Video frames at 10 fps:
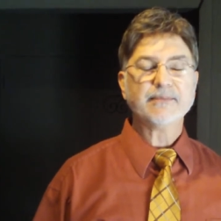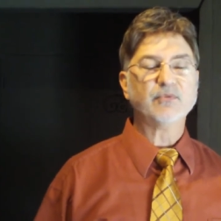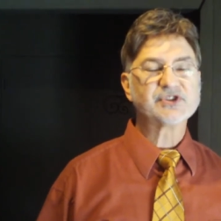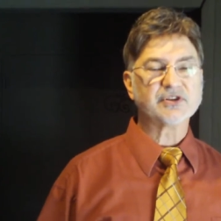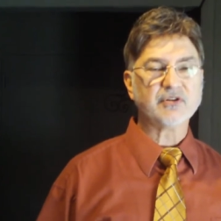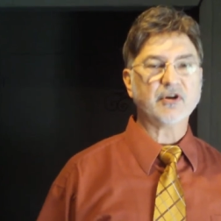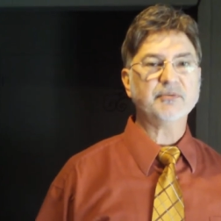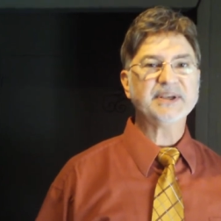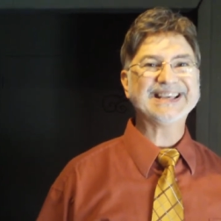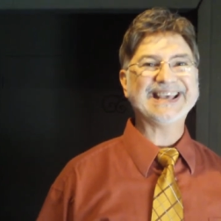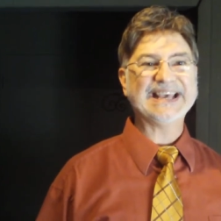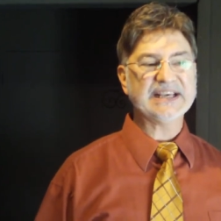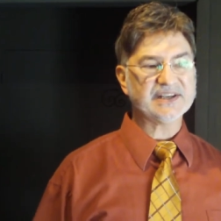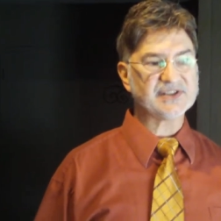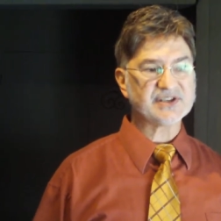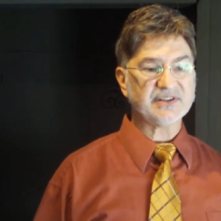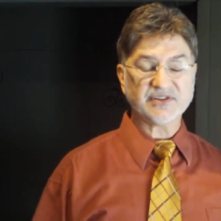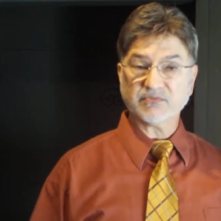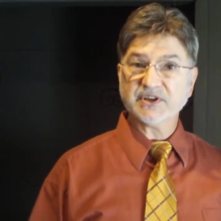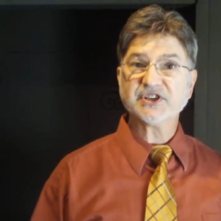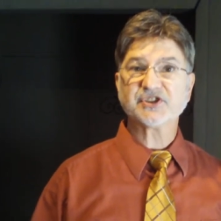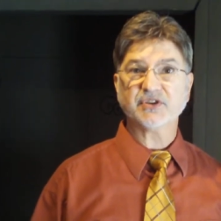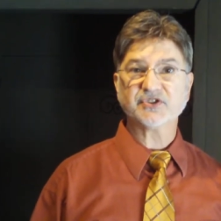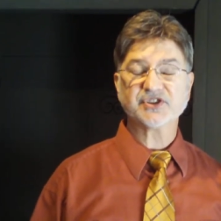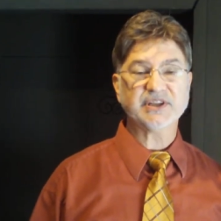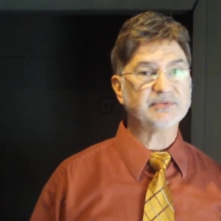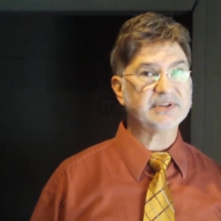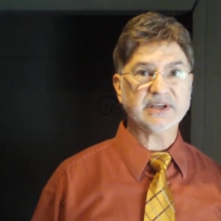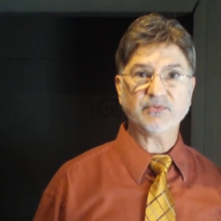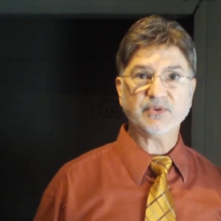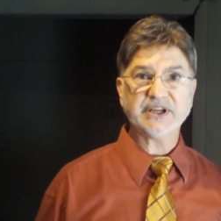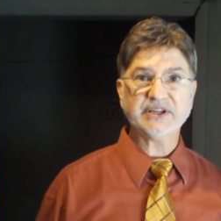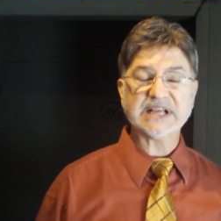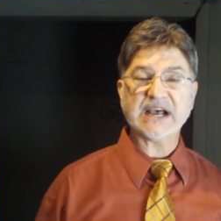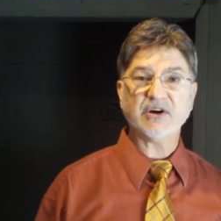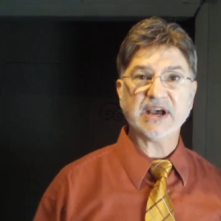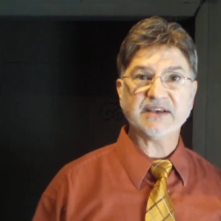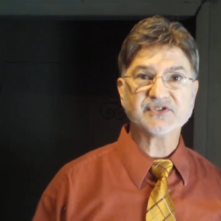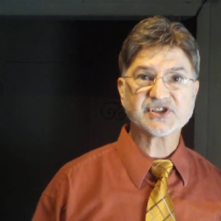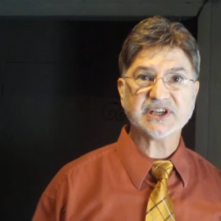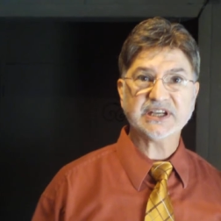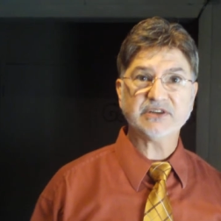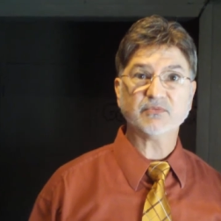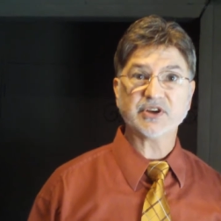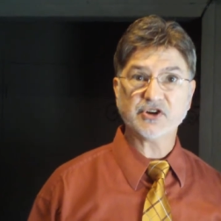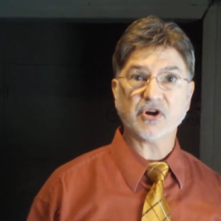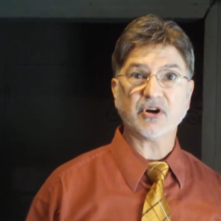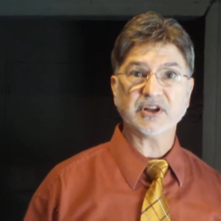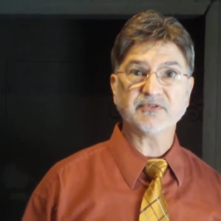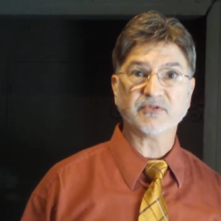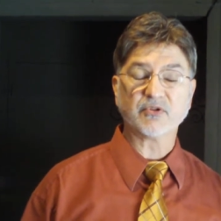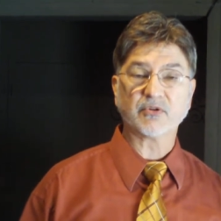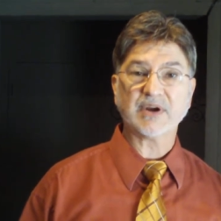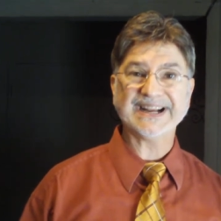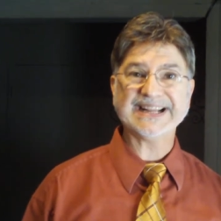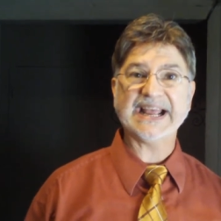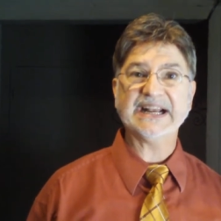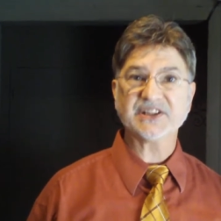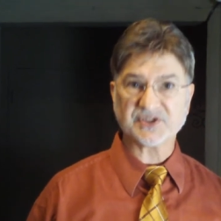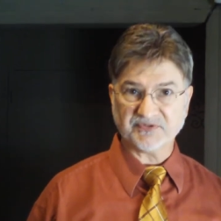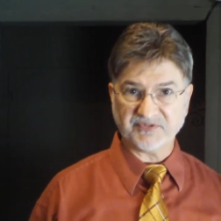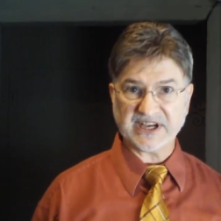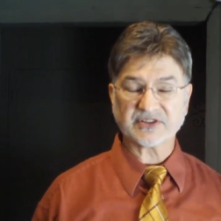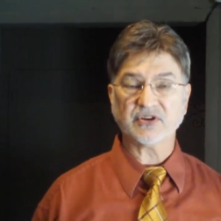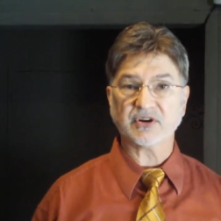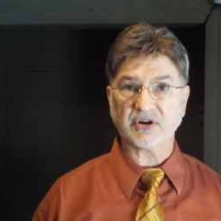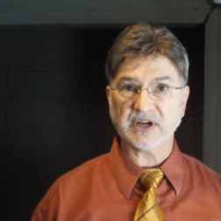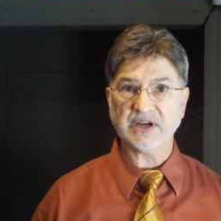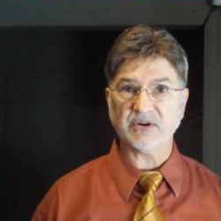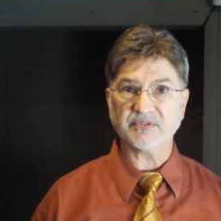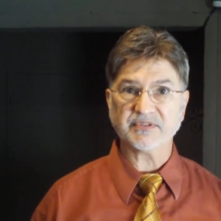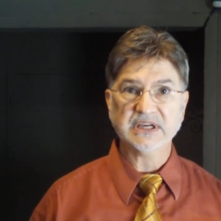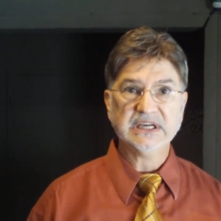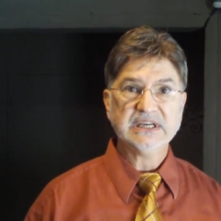What's alarming is the research that, that we now have seen regarding fluoride and its effect on our health.